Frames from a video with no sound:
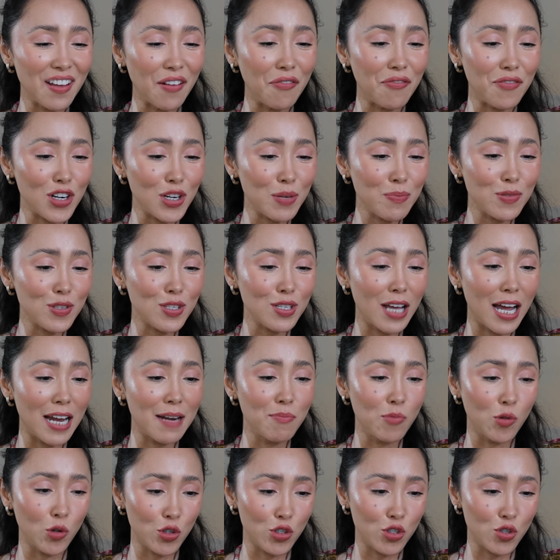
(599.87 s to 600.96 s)
firms, and
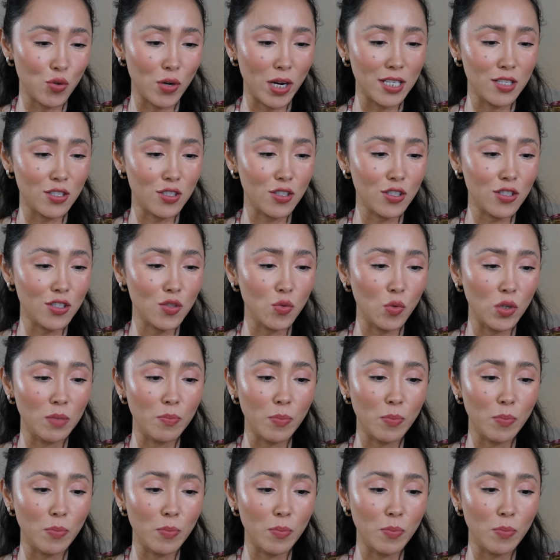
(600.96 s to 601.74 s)
moisturizers with